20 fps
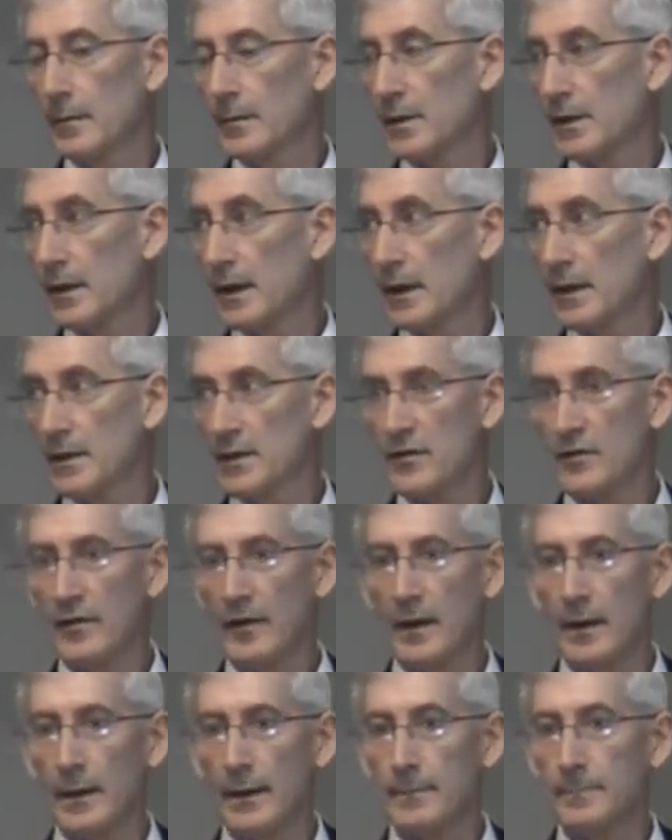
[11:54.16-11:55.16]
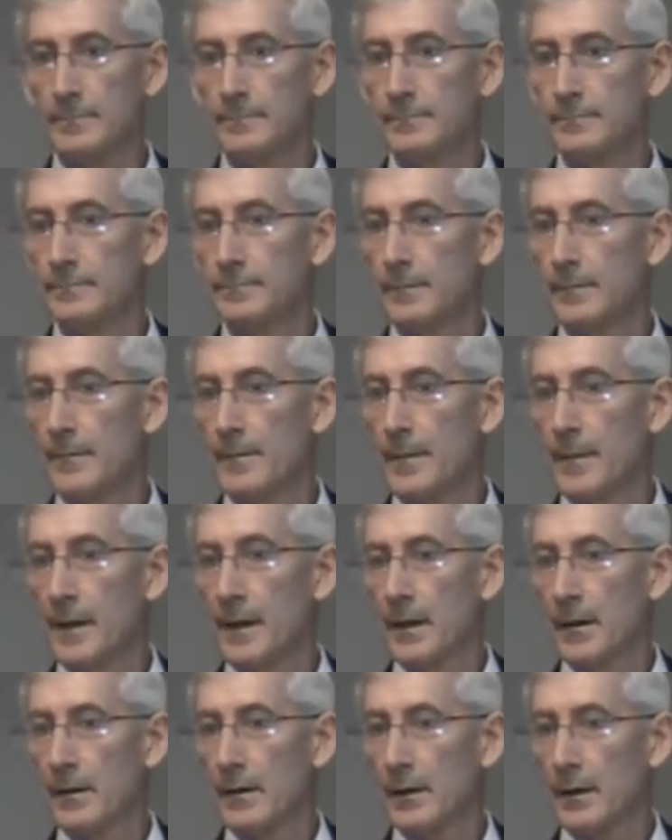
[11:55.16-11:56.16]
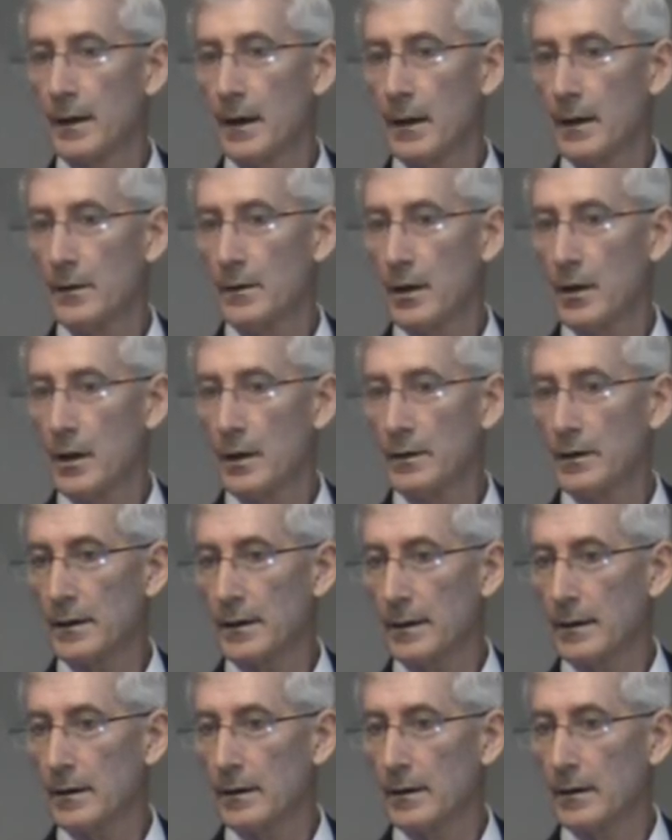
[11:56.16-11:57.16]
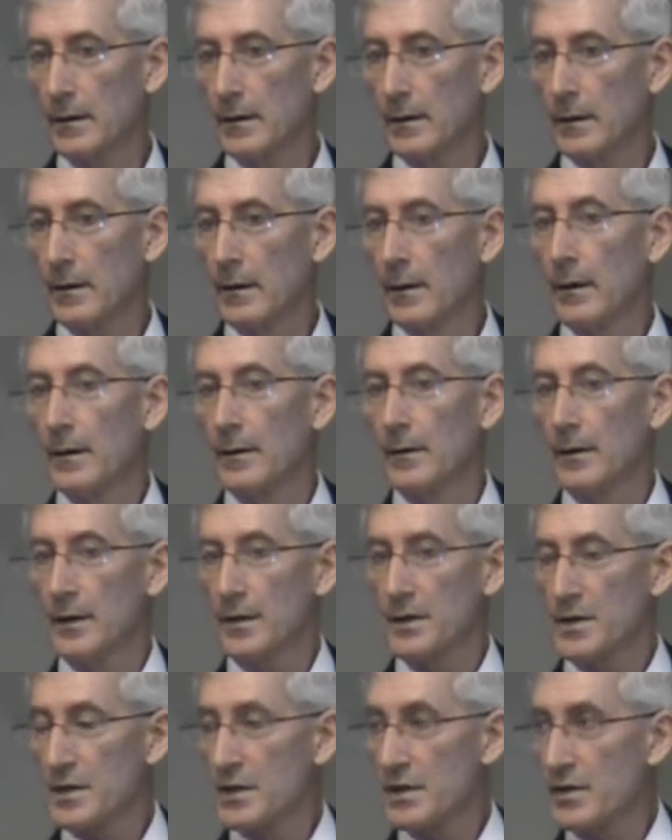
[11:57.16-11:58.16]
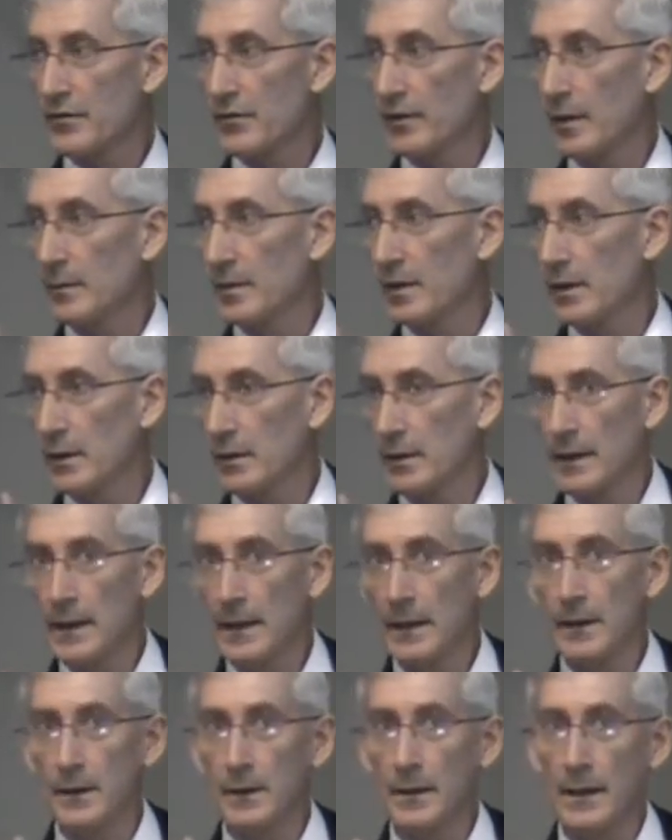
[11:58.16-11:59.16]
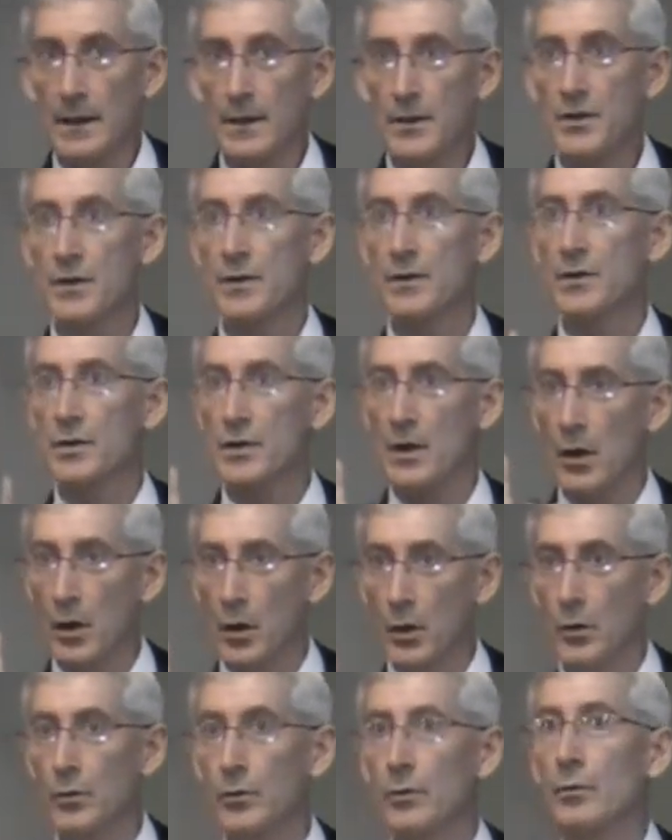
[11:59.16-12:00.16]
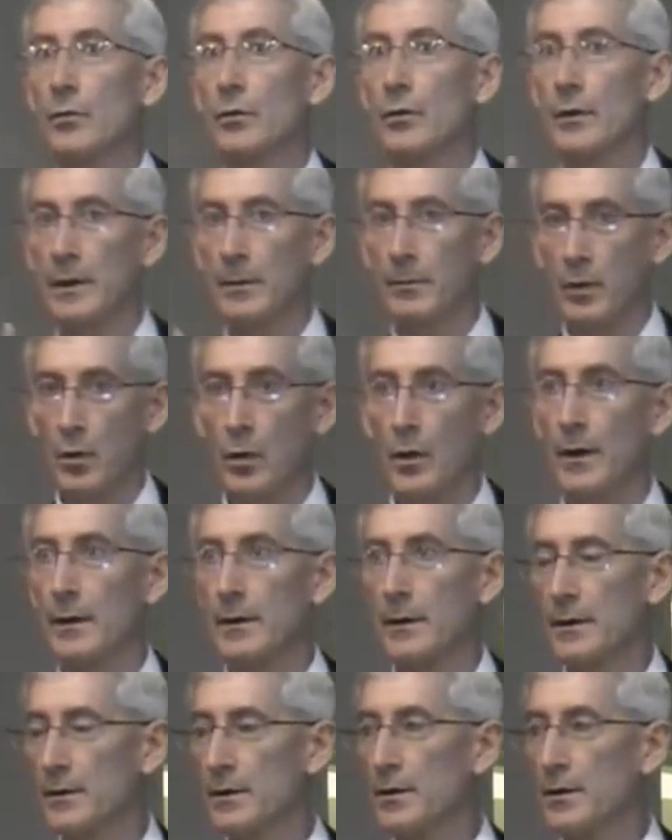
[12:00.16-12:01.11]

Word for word: Today it's fine. The Antarctic. This is from the United Nations' own report in